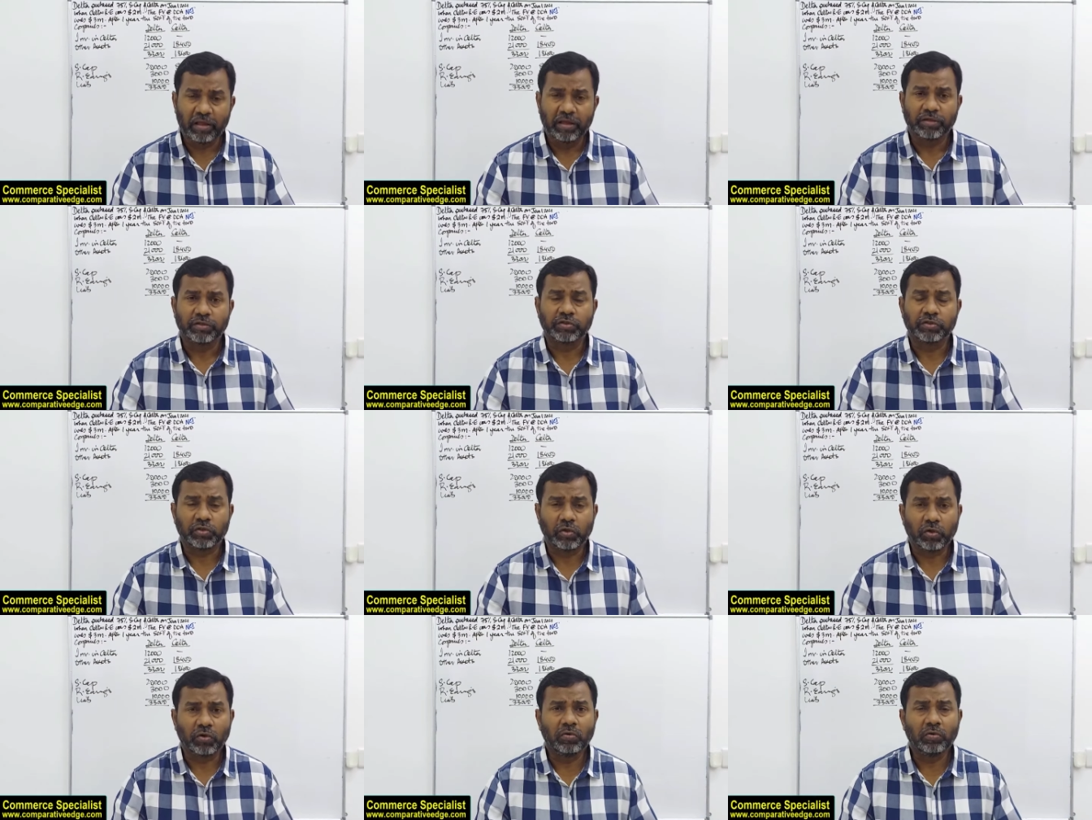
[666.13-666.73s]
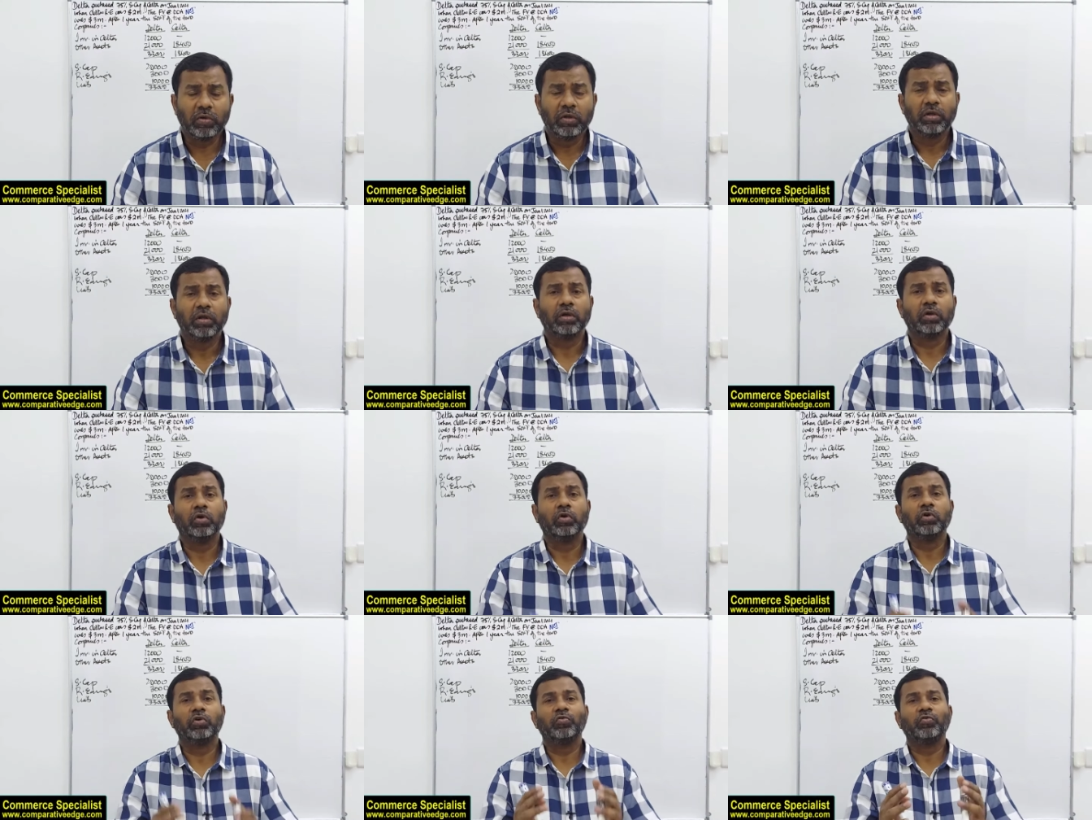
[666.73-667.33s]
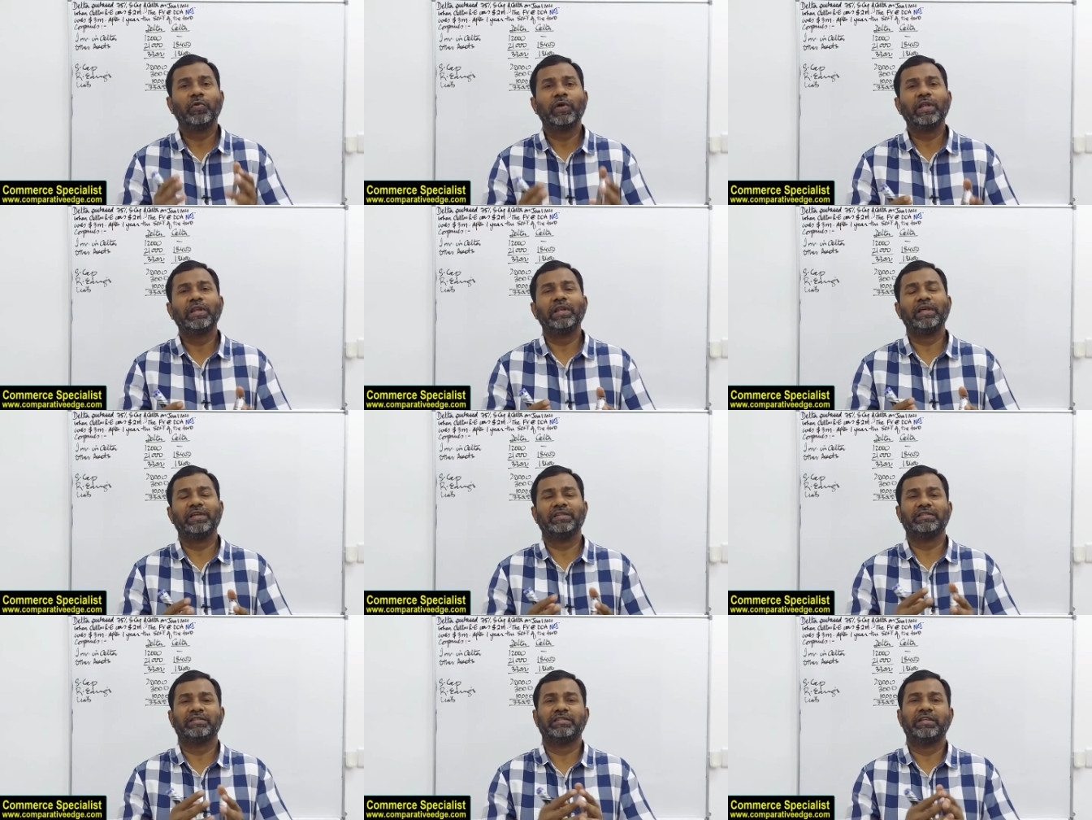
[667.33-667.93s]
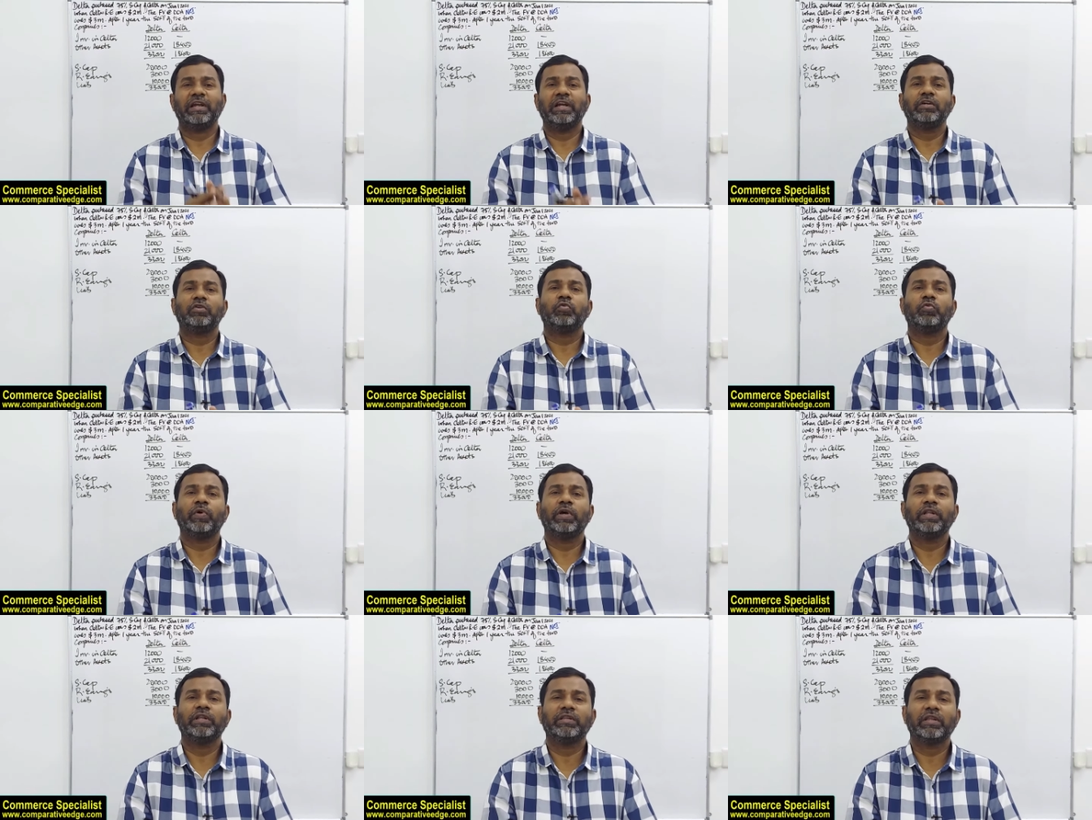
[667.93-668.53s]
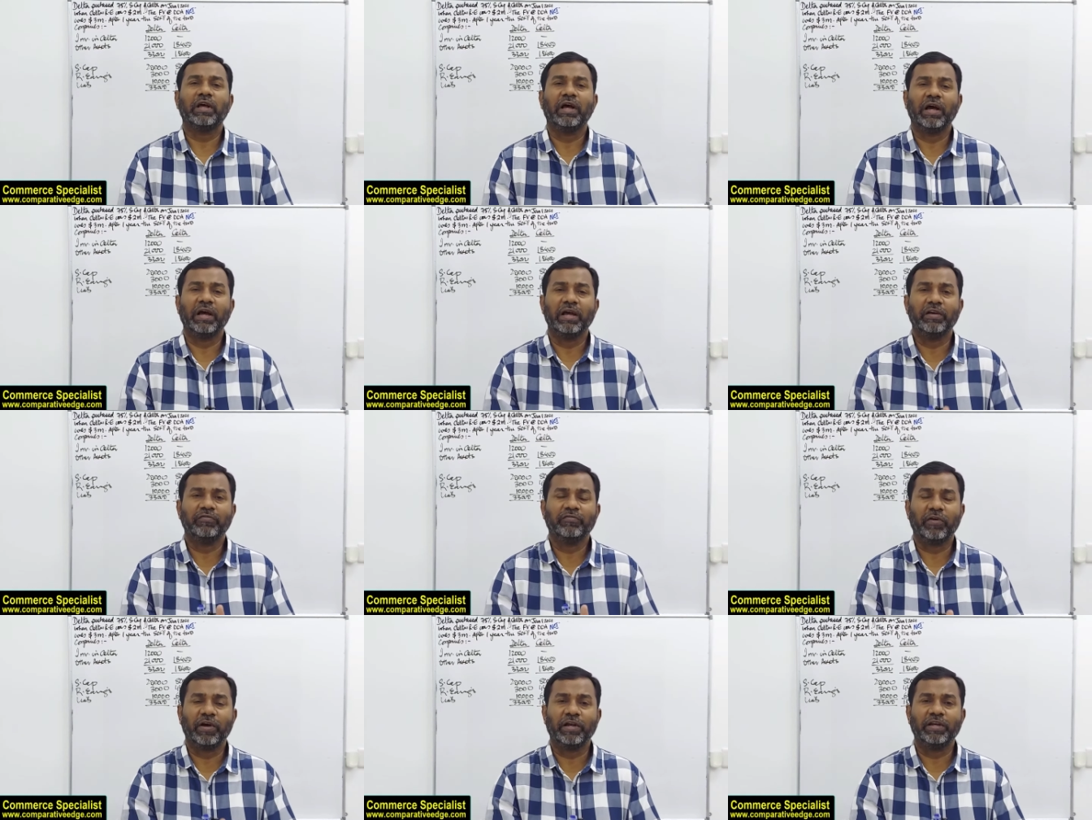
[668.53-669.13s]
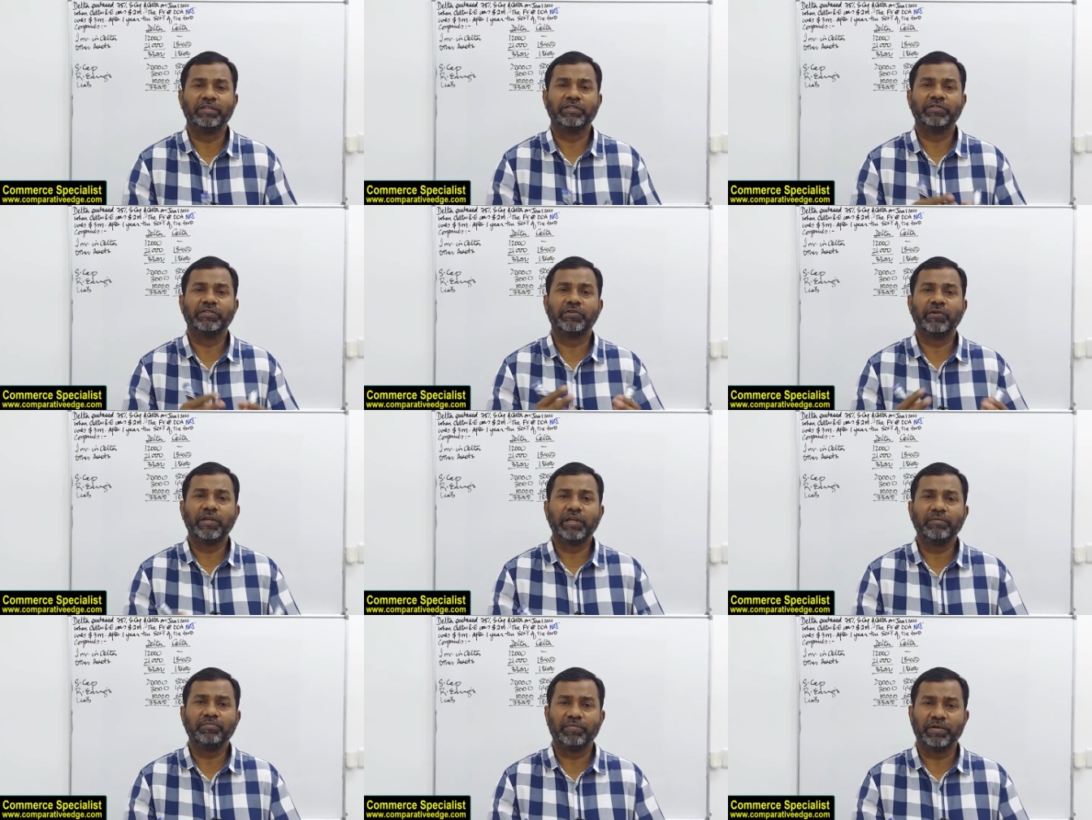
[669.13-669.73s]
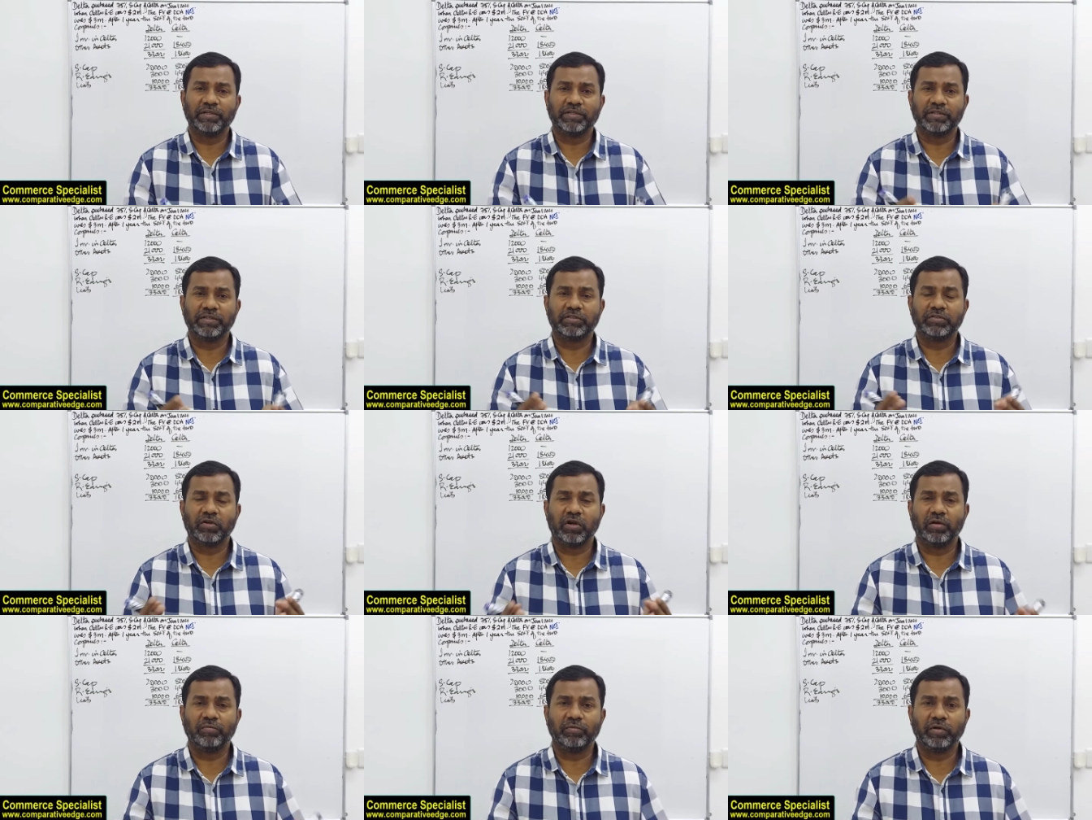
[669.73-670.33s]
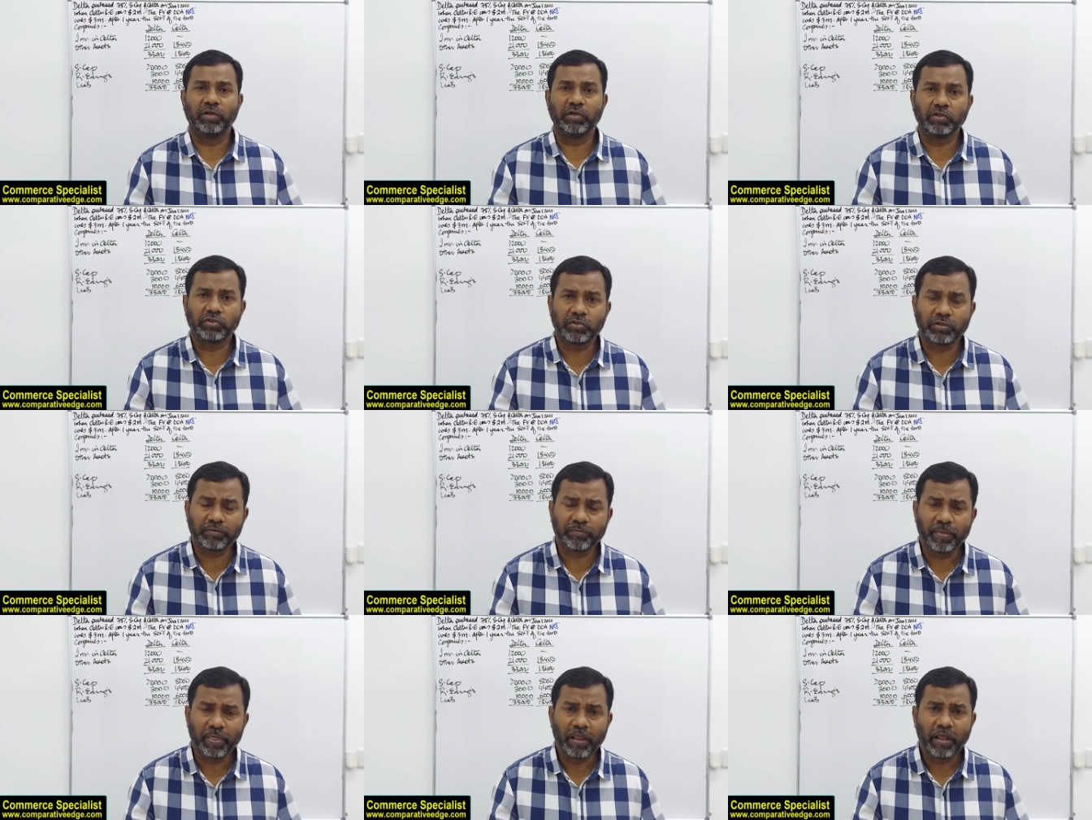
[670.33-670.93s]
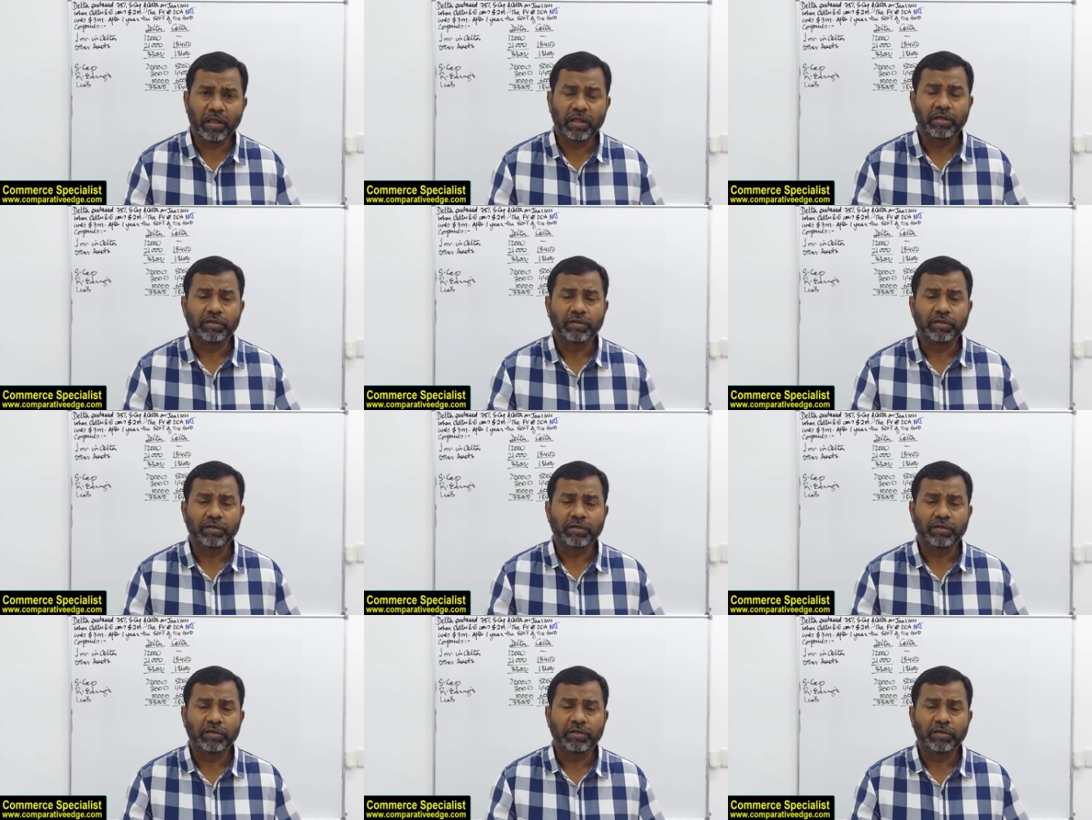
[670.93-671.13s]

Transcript: So, goodwill is dealt with IFRS 3 business combination.